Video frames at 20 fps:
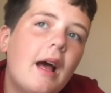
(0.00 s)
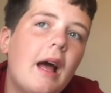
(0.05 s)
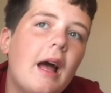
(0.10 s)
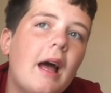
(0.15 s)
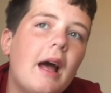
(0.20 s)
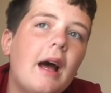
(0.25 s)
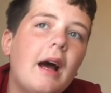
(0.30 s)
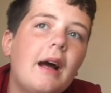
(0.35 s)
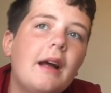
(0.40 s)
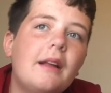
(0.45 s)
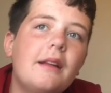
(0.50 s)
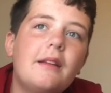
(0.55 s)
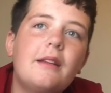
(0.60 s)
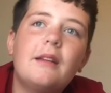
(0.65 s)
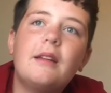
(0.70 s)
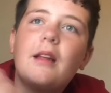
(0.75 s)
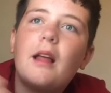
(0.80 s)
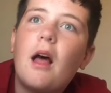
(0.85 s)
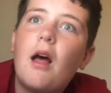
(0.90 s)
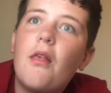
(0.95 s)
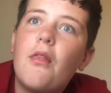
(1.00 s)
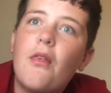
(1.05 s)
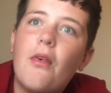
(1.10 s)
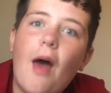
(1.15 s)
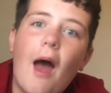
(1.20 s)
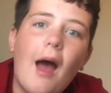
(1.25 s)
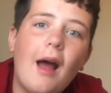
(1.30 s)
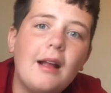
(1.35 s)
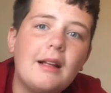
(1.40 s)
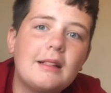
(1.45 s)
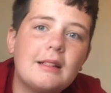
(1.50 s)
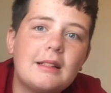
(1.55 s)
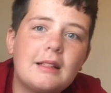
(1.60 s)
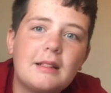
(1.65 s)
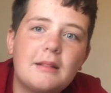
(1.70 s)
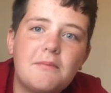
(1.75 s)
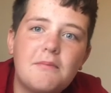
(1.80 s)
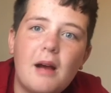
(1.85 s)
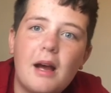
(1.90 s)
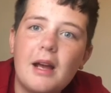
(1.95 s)
And
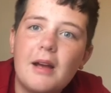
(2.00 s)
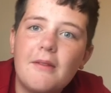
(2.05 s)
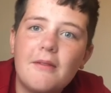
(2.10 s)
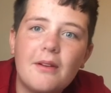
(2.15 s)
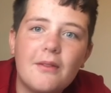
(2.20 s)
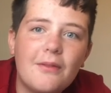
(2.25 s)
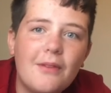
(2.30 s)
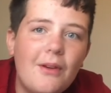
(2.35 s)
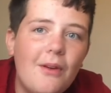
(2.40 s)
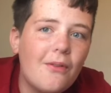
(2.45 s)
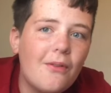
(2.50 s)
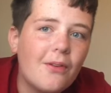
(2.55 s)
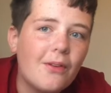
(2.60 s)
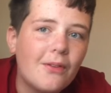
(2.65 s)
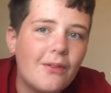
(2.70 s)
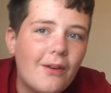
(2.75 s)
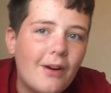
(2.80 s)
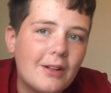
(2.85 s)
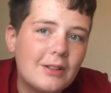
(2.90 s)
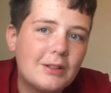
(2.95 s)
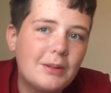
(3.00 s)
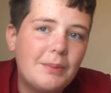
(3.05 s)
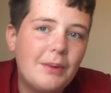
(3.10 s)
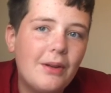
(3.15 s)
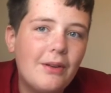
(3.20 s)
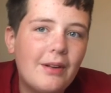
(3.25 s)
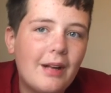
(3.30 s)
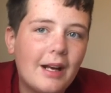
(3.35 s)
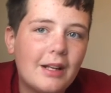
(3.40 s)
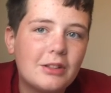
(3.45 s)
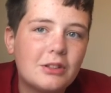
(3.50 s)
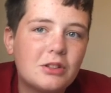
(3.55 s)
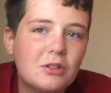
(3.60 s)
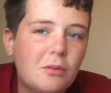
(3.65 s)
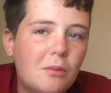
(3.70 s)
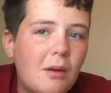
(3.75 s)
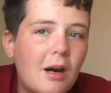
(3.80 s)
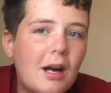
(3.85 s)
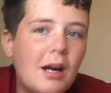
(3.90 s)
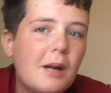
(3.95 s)
that's my review Fossil Butte
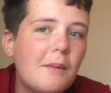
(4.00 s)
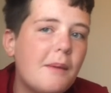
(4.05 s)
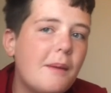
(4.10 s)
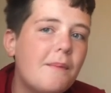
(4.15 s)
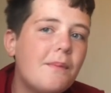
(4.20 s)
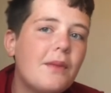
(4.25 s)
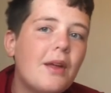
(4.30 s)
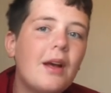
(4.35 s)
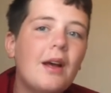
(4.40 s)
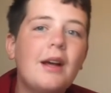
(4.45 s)
National Monument.